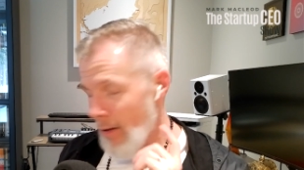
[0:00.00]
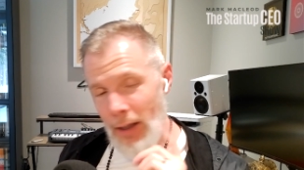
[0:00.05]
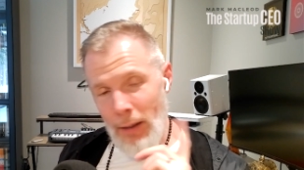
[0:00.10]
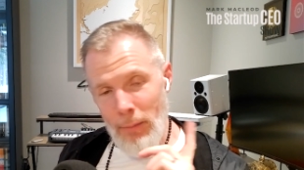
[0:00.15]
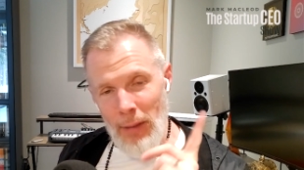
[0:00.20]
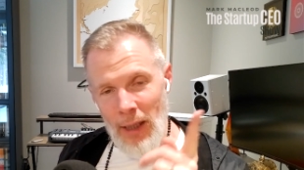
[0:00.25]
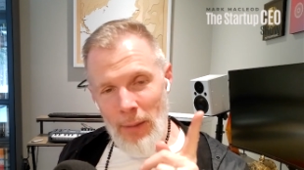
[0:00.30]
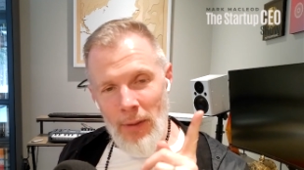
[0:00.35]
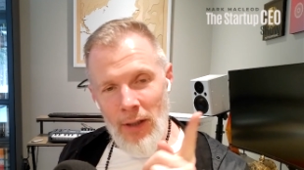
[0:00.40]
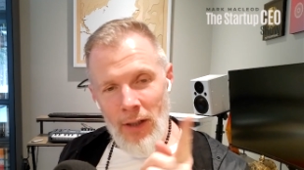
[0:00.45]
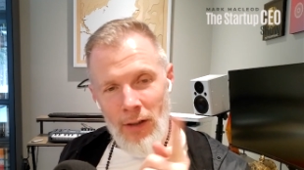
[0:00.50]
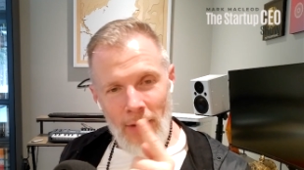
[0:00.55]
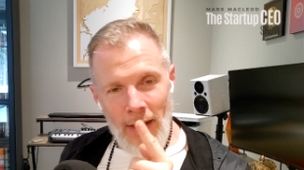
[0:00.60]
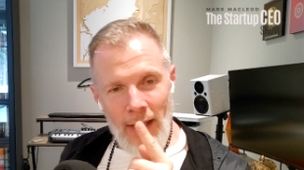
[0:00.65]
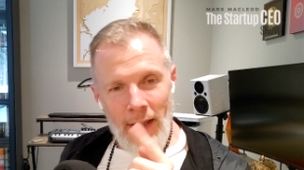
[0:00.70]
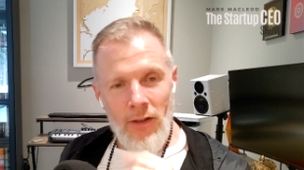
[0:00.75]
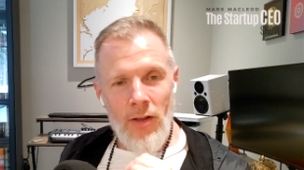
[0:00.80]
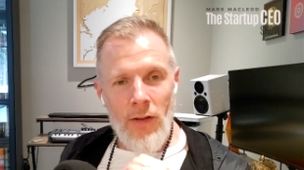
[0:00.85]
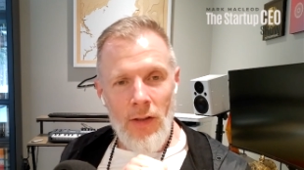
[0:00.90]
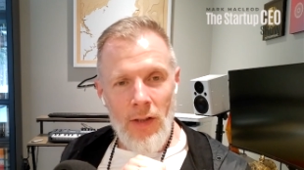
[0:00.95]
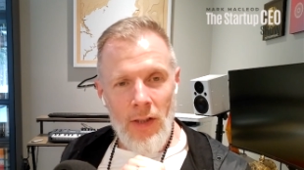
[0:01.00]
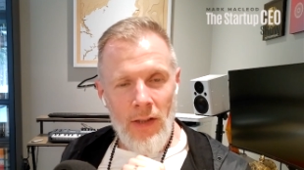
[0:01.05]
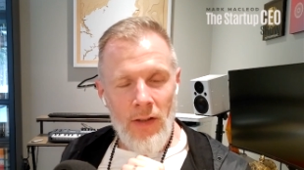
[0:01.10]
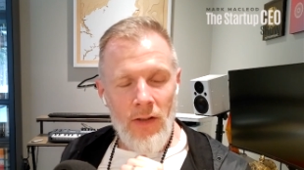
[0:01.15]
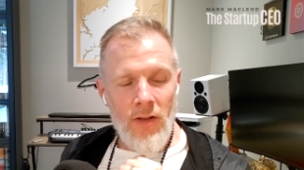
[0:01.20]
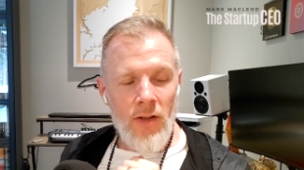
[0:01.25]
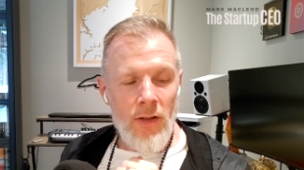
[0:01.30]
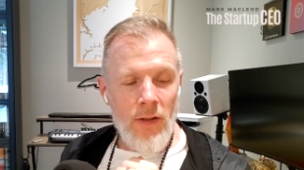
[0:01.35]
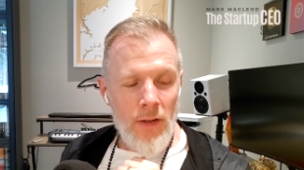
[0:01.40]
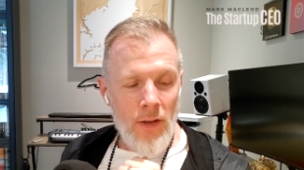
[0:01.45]
and maybe you've answered
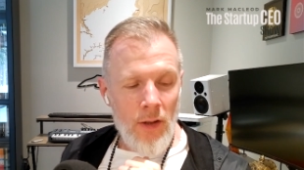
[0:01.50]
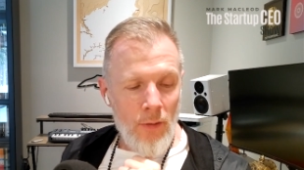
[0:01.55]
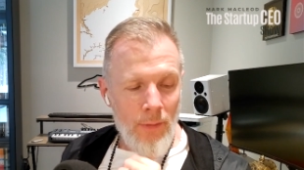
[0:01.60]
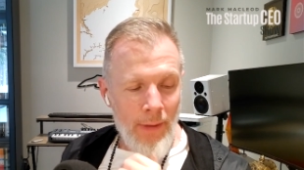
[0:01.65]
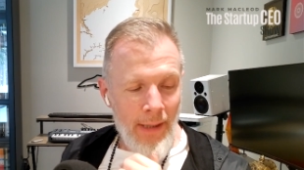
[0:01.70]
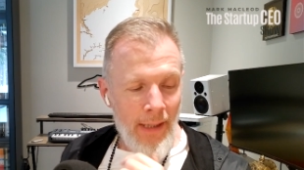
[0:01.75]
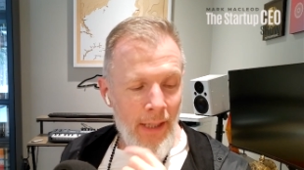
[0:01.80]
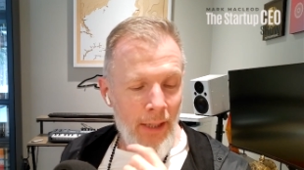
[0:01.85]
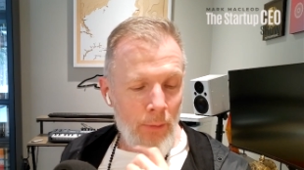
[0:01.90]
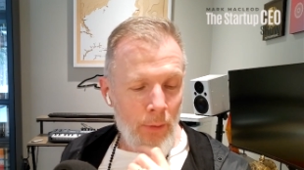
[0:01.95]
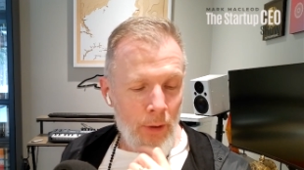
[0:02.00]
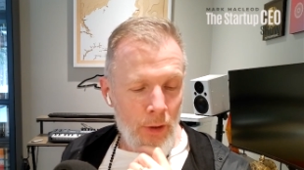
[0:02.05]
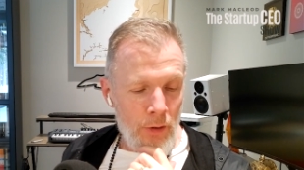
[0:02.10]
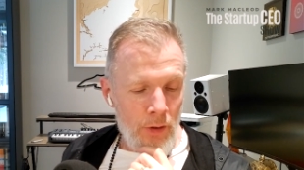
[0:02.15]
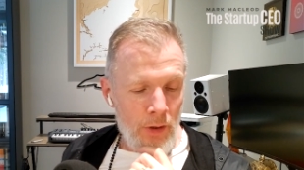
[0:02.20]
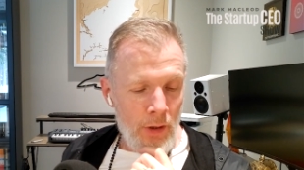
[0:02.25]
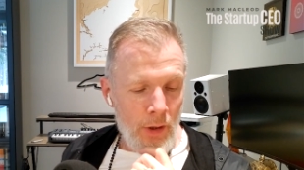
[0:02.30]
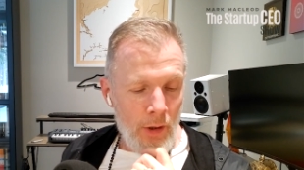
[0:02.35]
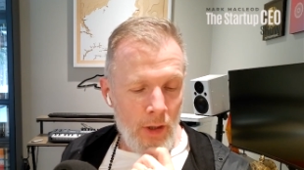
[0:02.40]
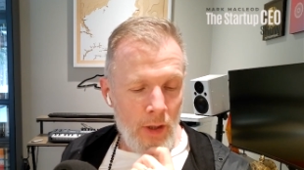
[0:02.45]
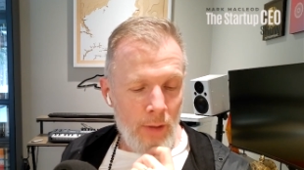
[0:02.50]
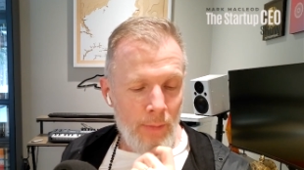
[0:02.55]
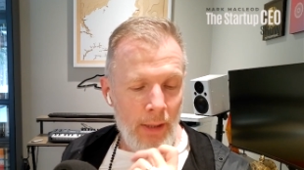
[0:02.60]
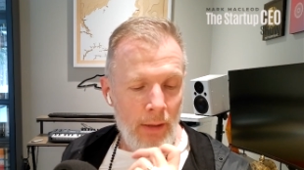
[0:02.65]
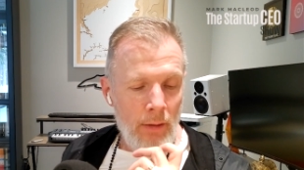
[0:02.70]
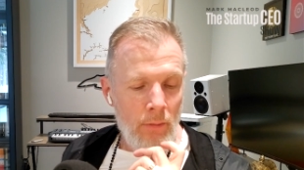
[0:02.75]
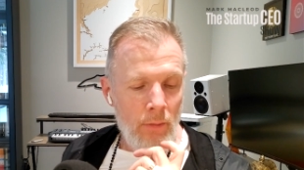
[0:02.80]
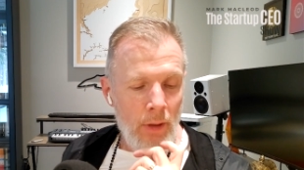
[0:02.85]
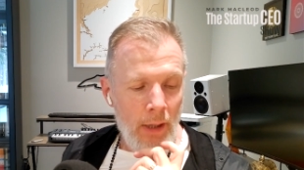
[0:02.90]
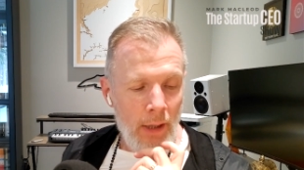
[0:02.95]
this already when you talked
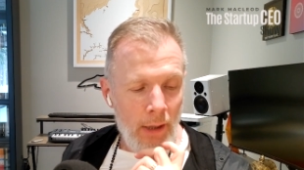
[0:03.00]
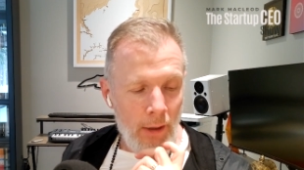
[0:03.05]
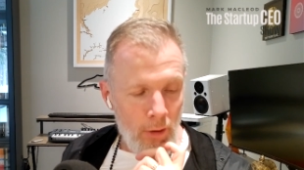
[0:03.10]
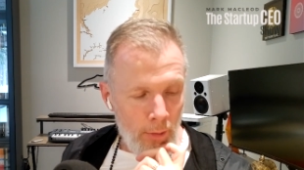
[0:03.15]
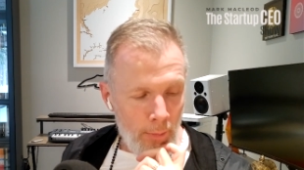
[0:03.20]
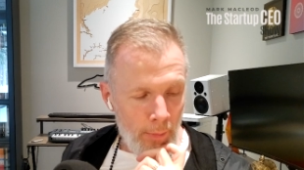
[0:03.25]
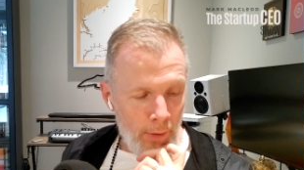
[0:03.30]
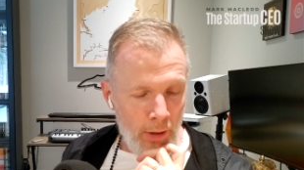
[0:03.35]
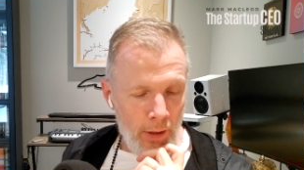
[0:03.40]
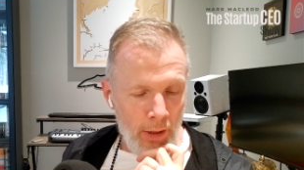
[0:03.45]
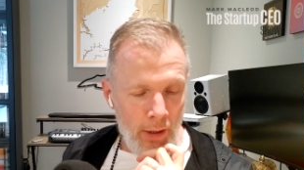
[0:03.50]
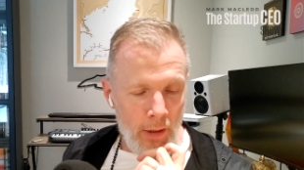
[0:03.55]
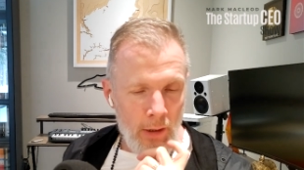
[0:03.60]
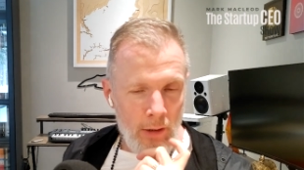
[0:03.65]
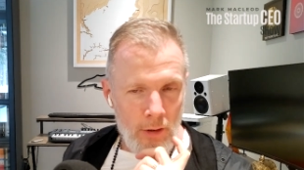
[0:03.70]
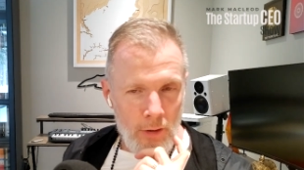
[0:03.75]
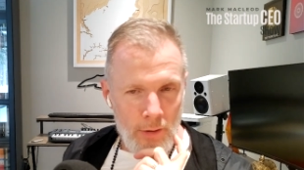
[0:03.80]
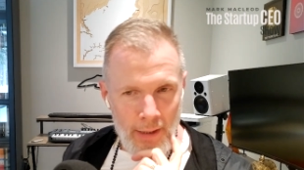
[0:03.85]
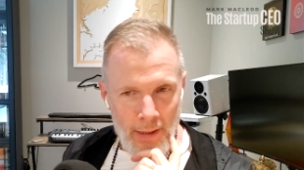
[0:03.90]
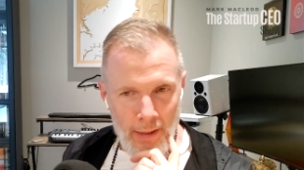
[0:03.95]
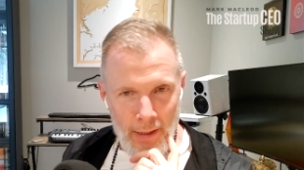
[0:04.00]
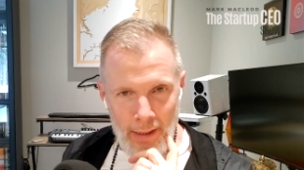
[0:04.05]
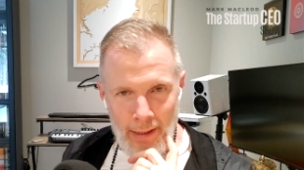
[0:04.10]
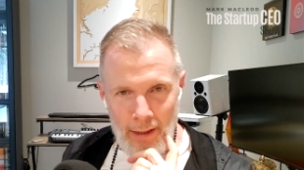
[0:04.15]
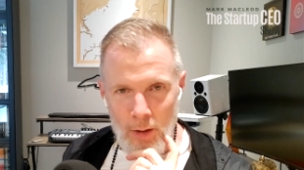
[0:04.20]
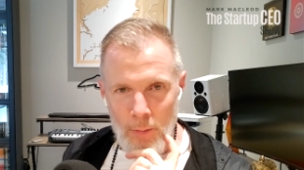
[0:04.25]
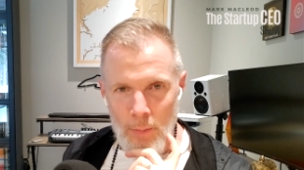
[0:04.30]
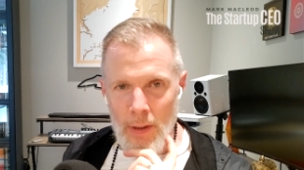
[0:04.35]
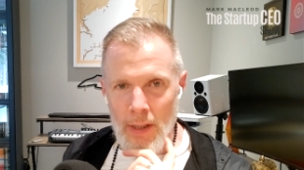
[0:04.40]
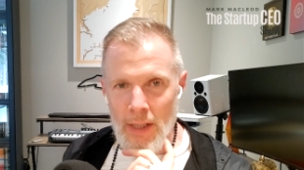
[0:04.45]
about 100 million and creating
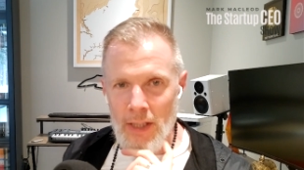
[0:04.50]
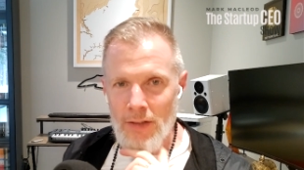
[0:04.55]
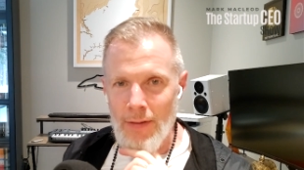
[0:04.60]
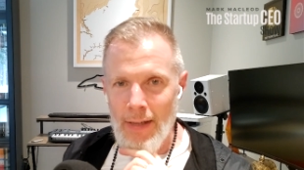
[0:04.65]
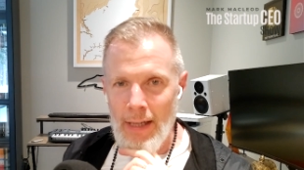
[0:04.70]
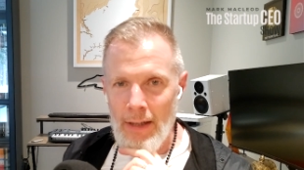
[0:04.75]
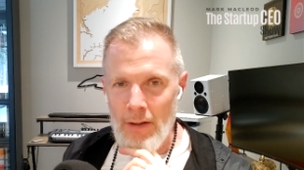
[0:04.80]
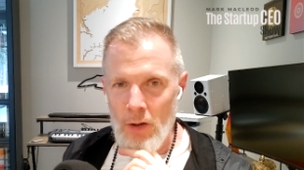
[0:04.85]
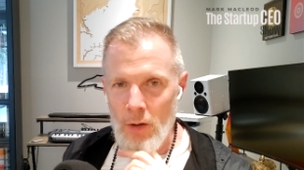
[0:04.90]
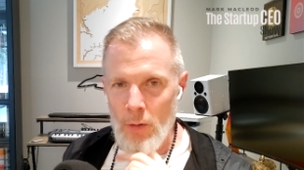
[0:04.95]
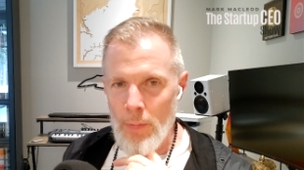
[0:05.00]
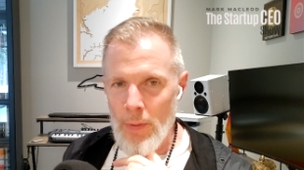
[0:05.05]
enterprise value.